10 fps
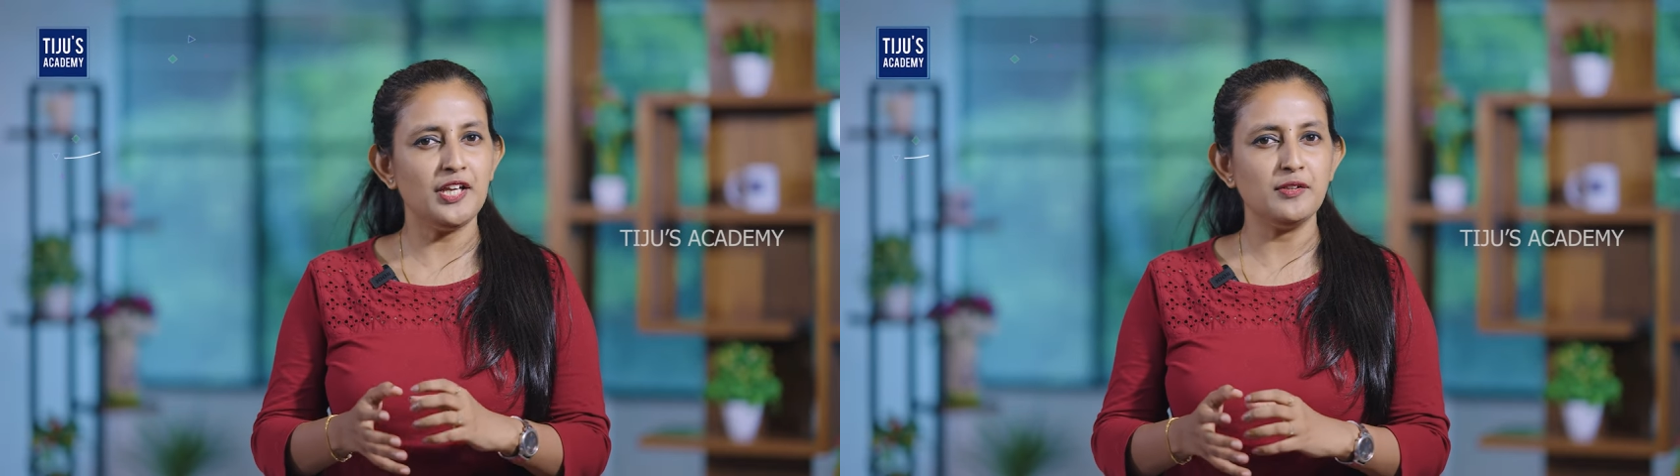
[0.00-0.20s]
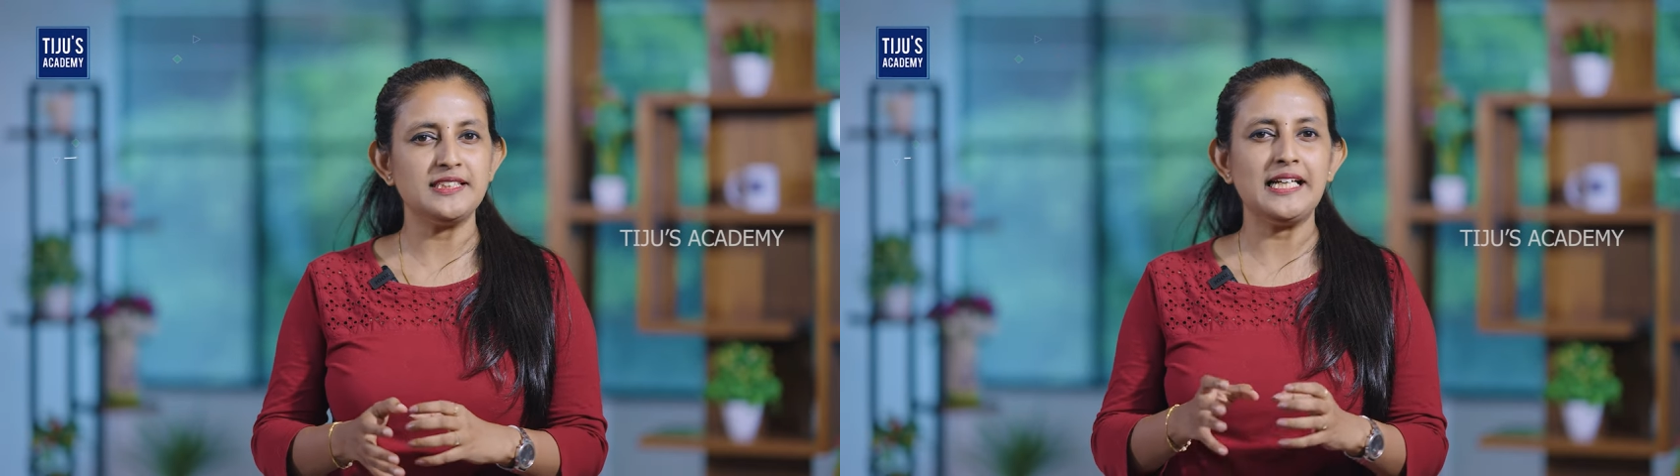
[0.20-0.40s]
are
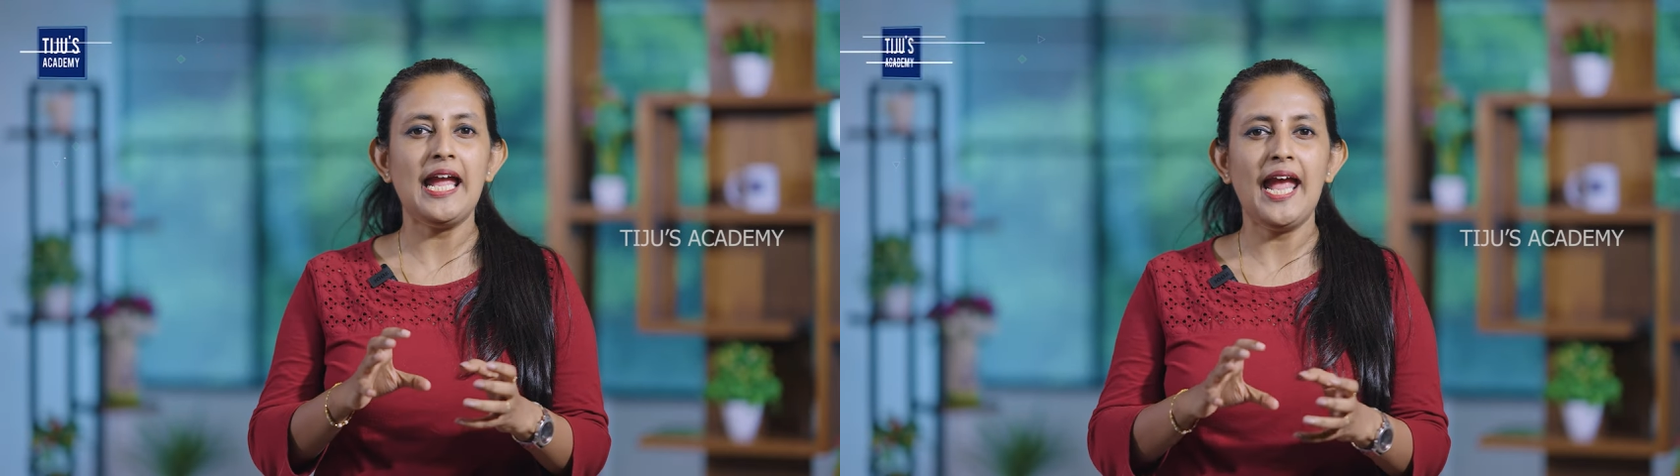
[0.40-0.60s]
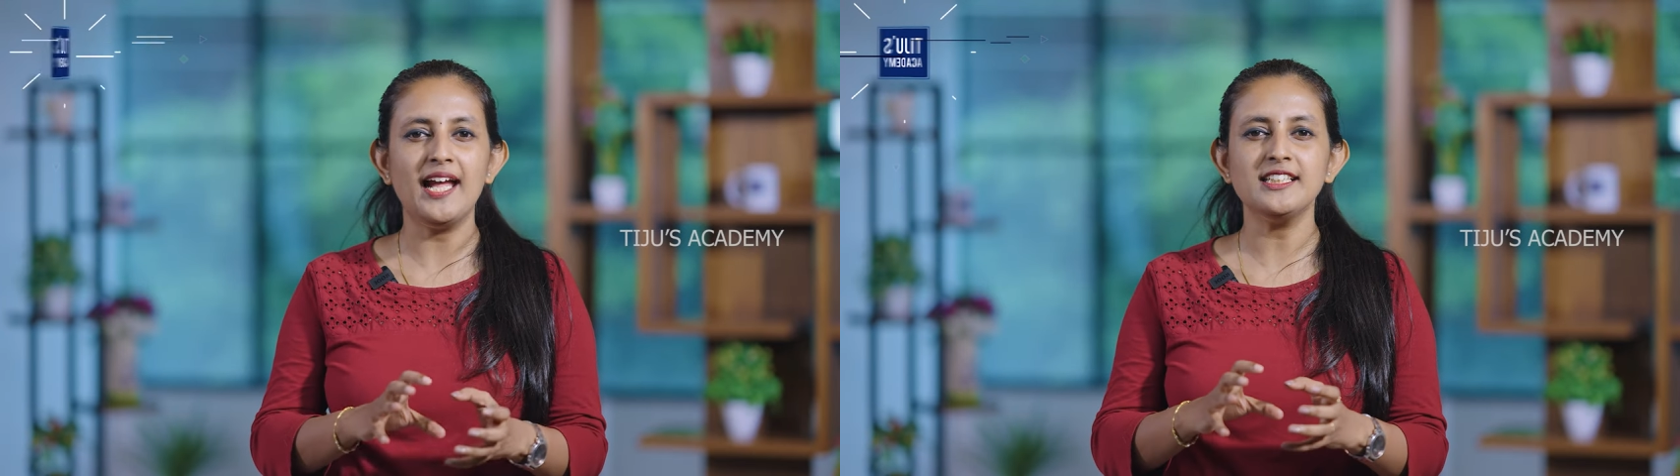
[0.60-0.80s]
using
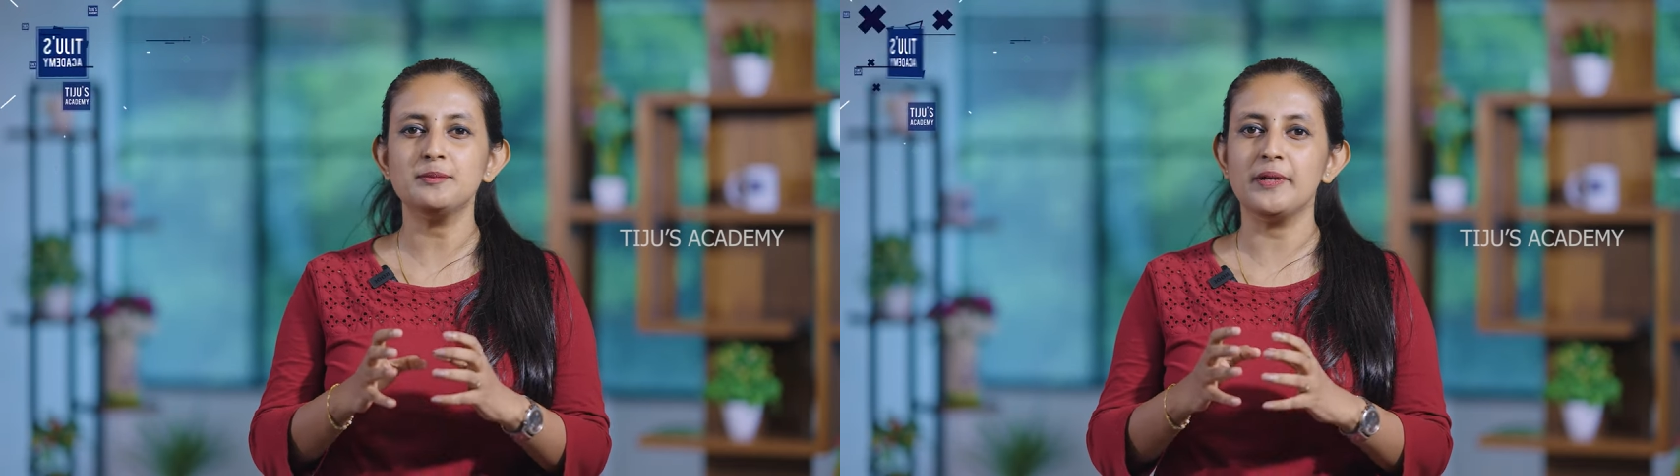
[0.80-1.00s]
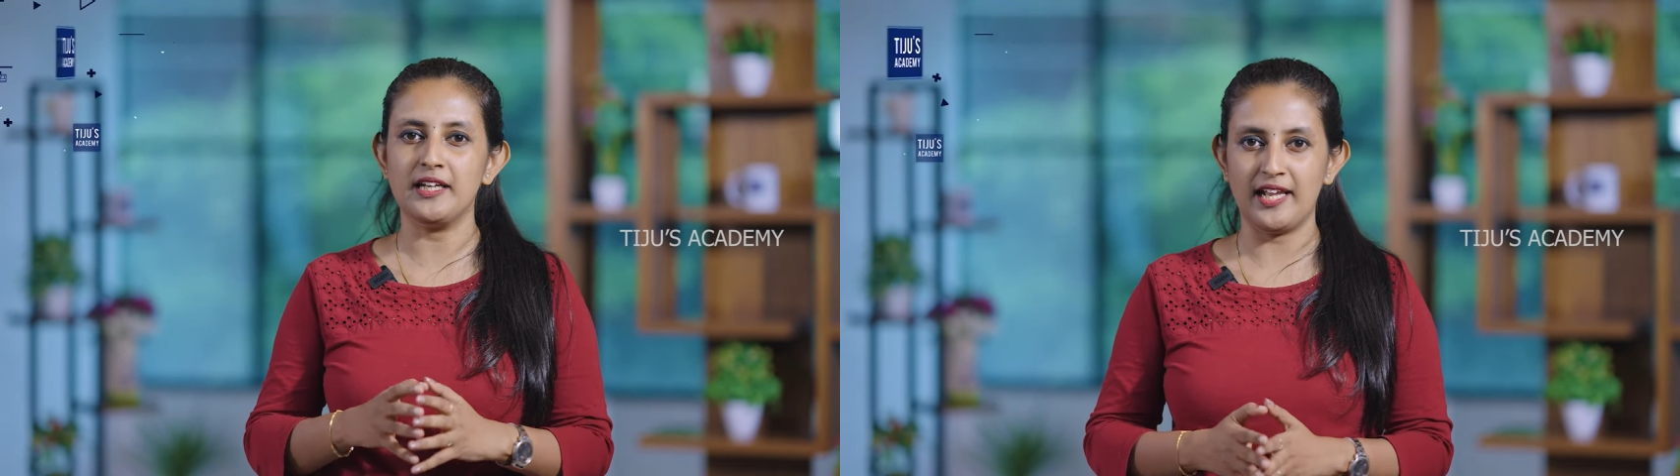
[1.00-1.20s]
has
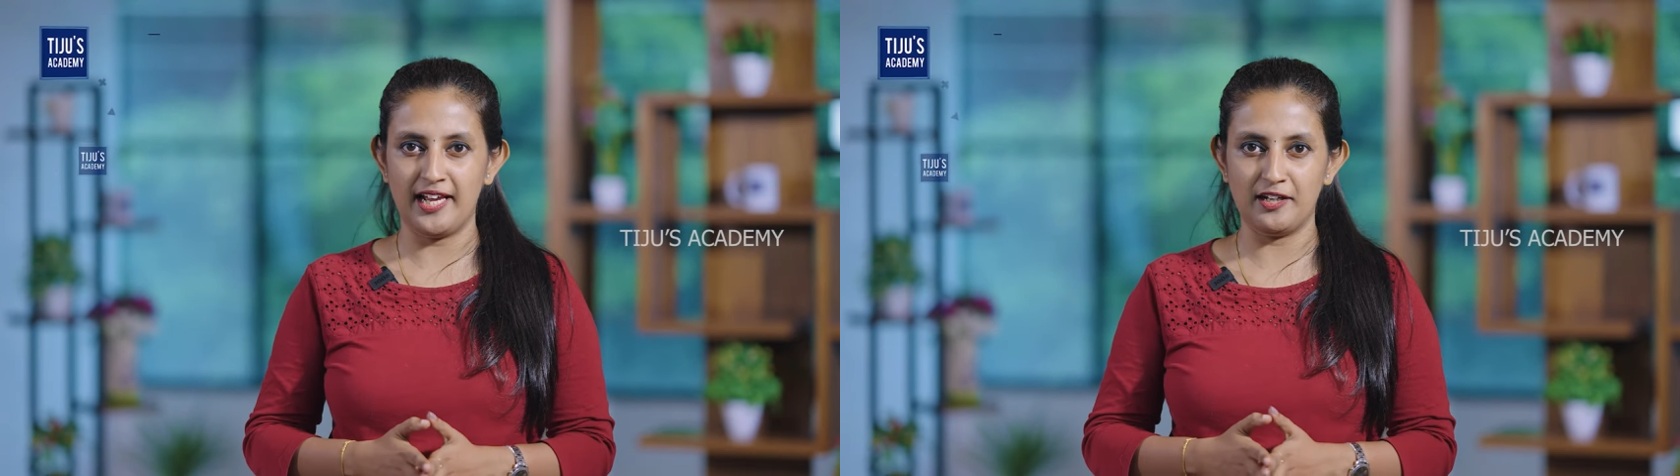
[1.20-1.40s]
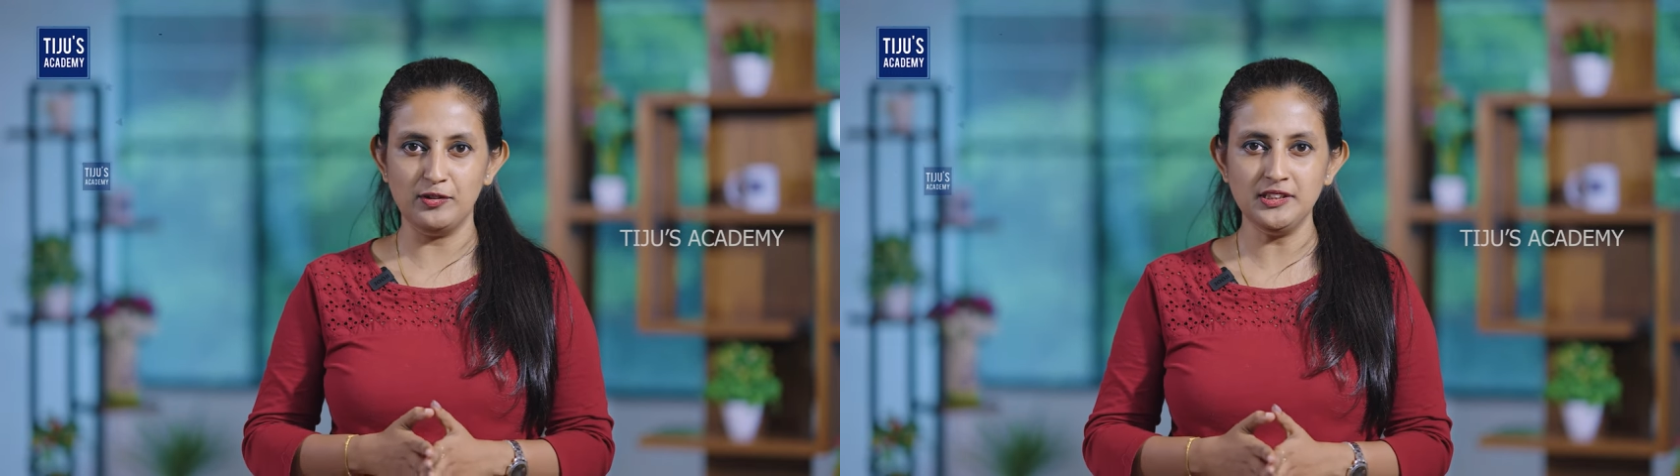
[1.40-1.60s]
been
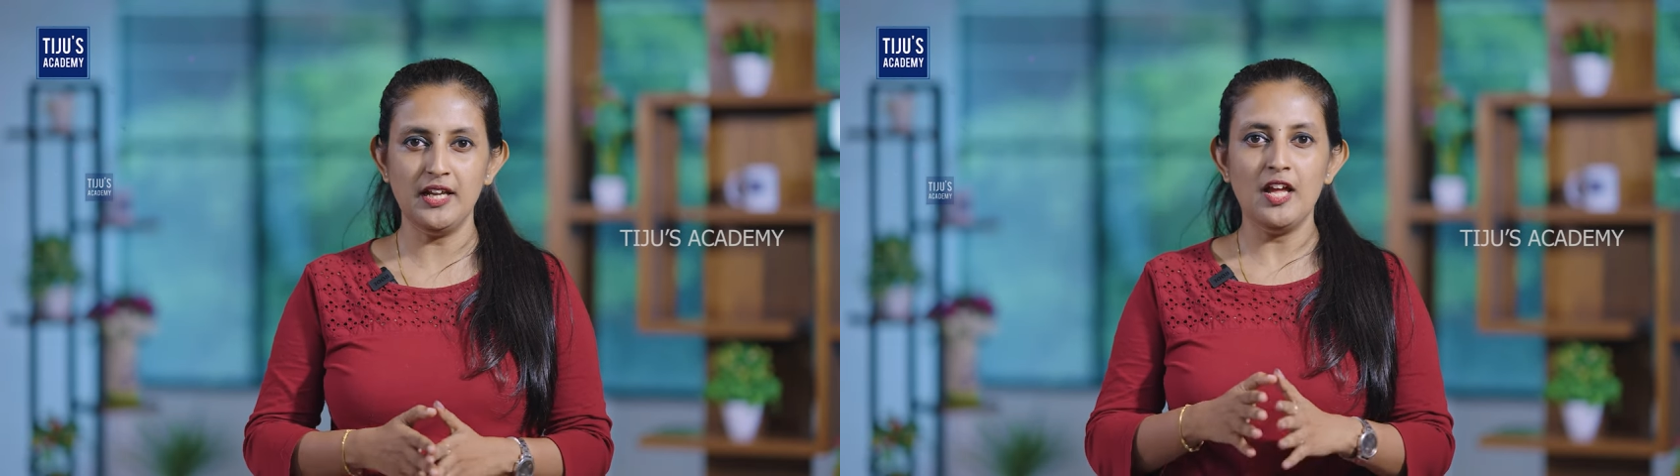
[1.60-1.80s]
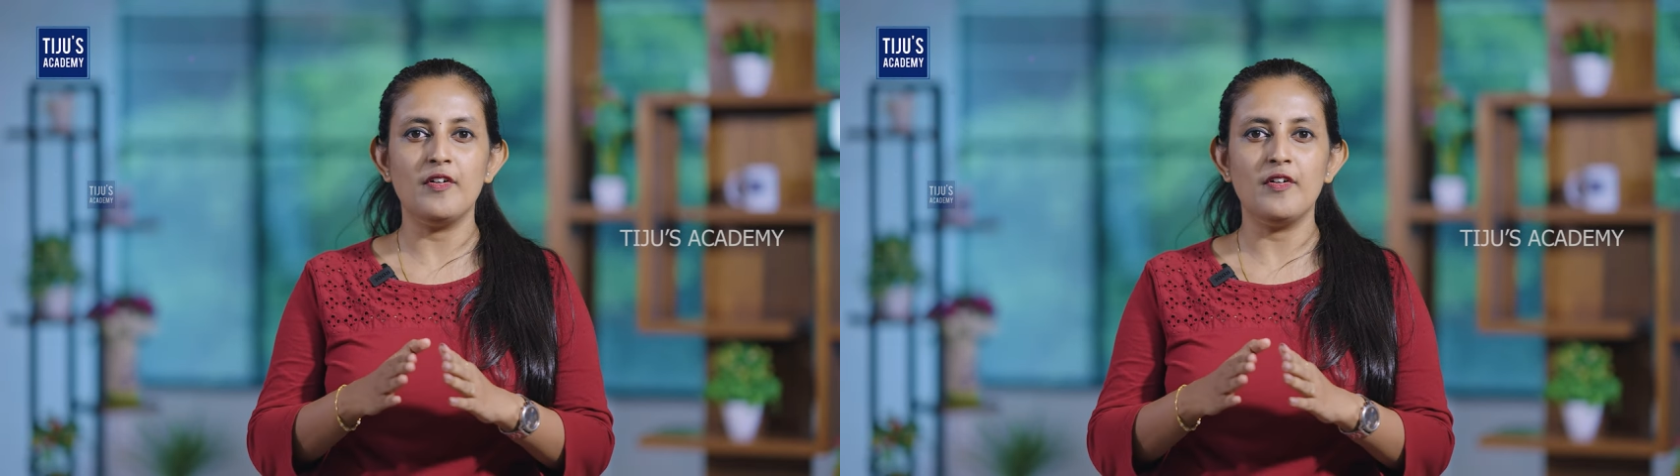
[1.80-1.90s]
diagnosed